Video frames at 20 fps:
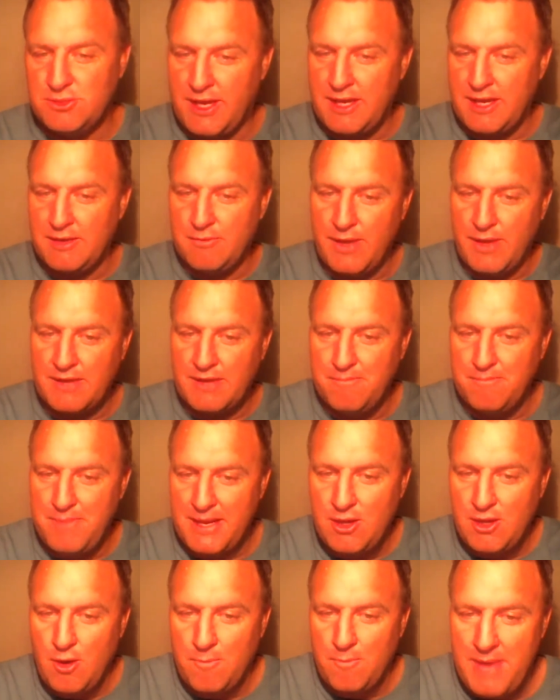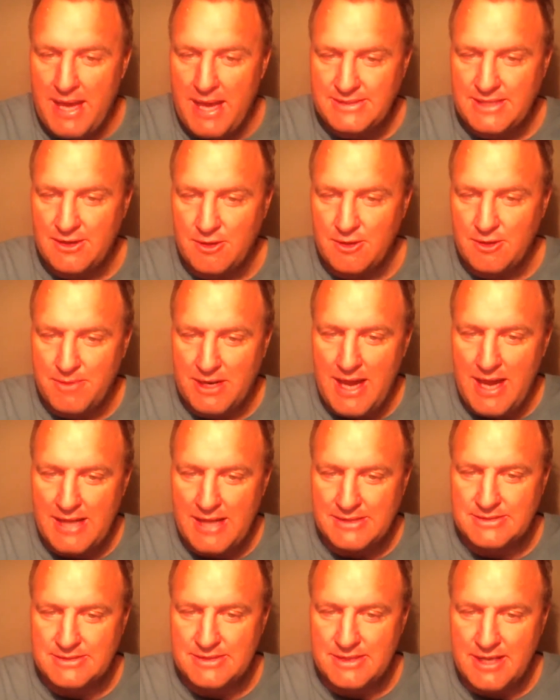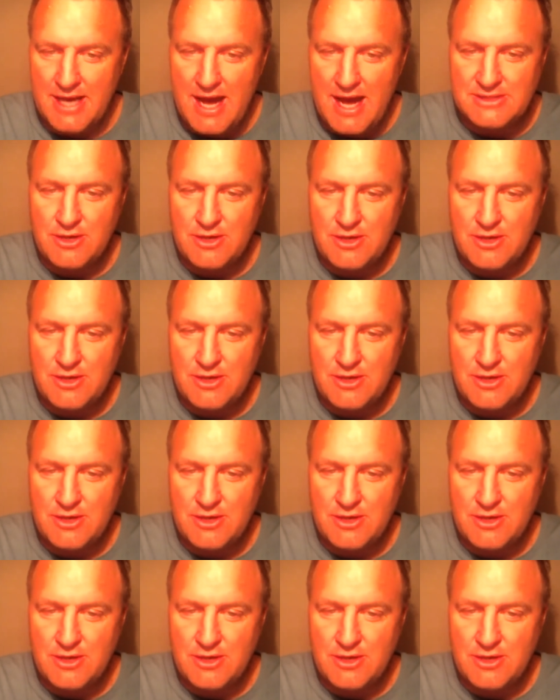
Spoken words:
We can pick your bet a little bit later. So the guys have